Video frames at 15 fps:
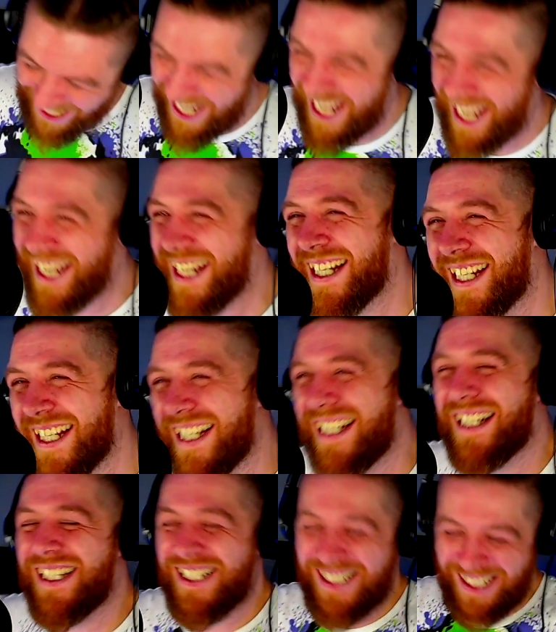oh my God.
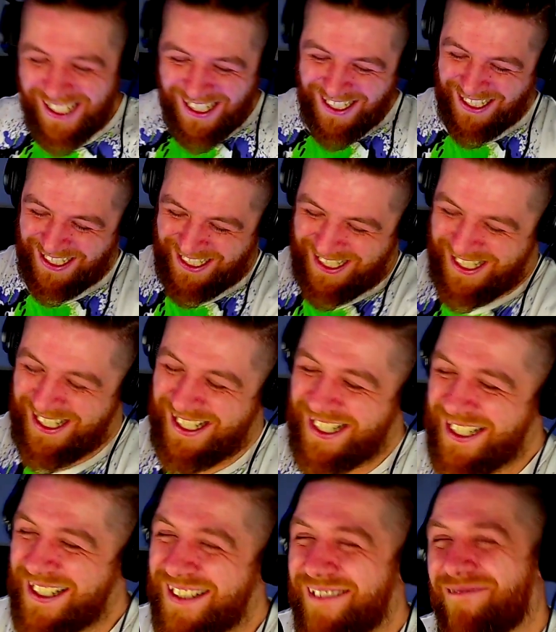
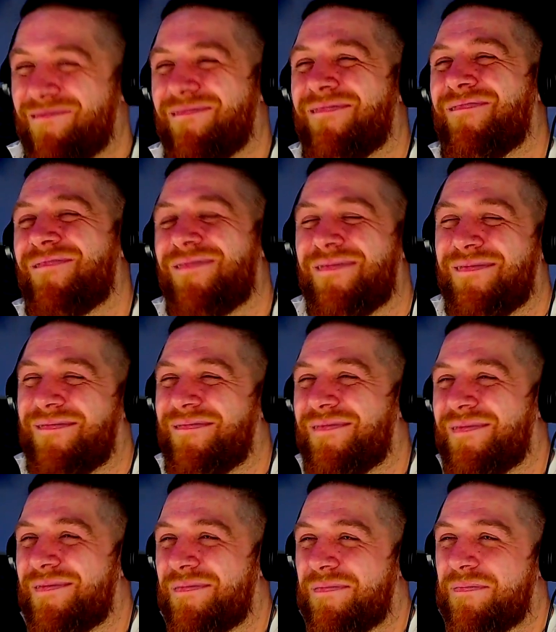Yeah. But yeah,
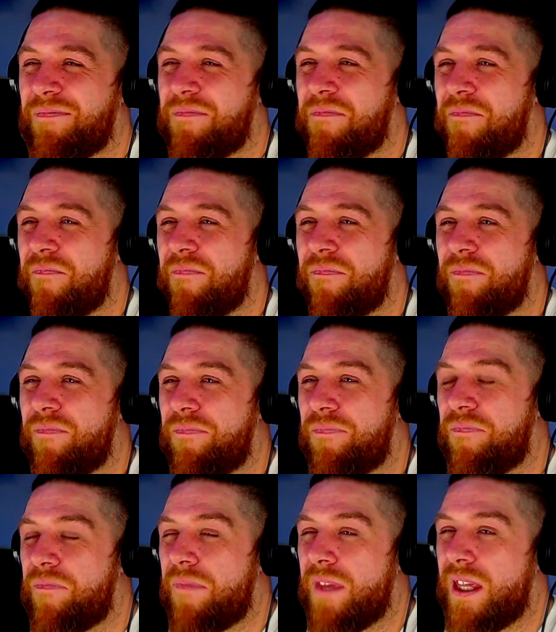like I say, I've heard
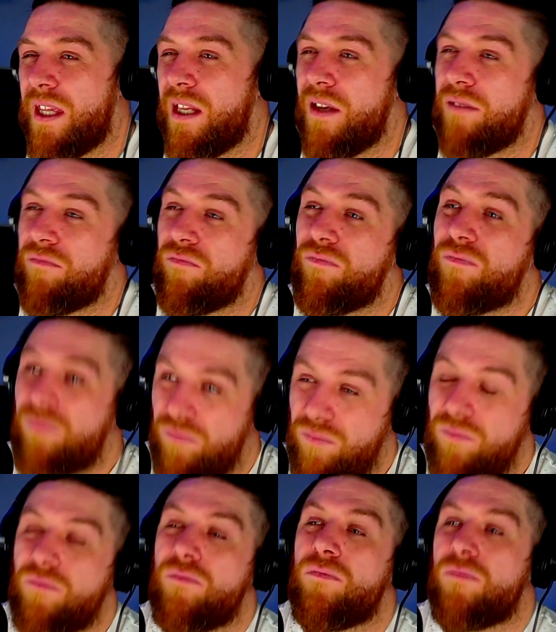some of your
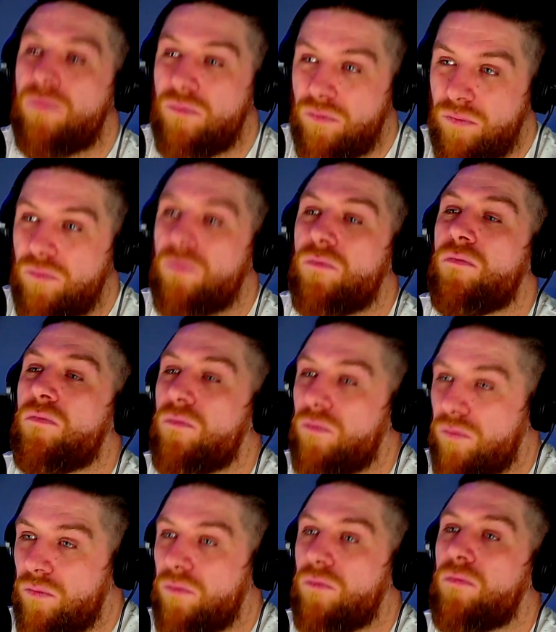tracks on like
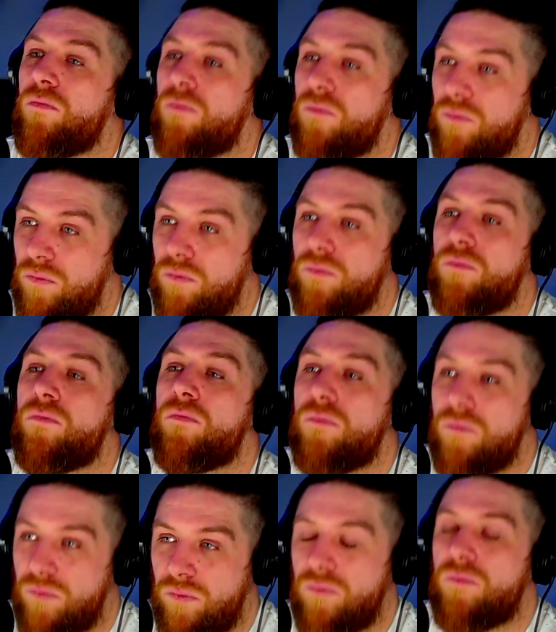my monitors and your
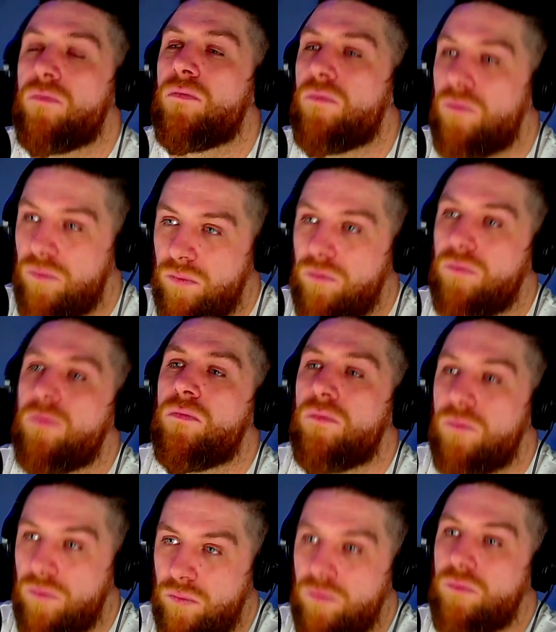monitors back at each
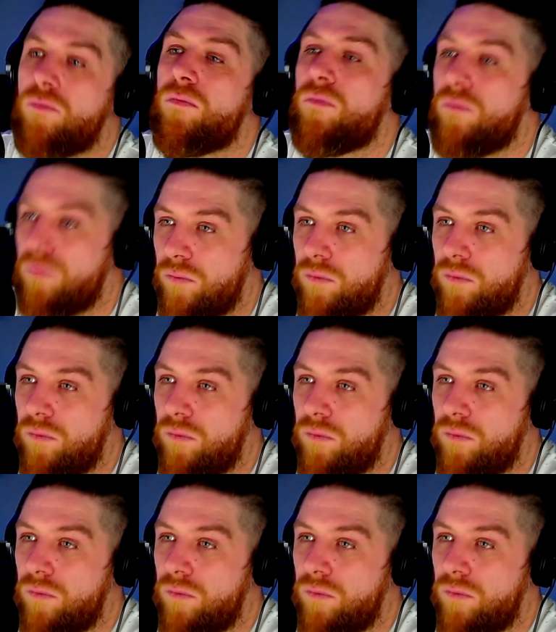other's houses as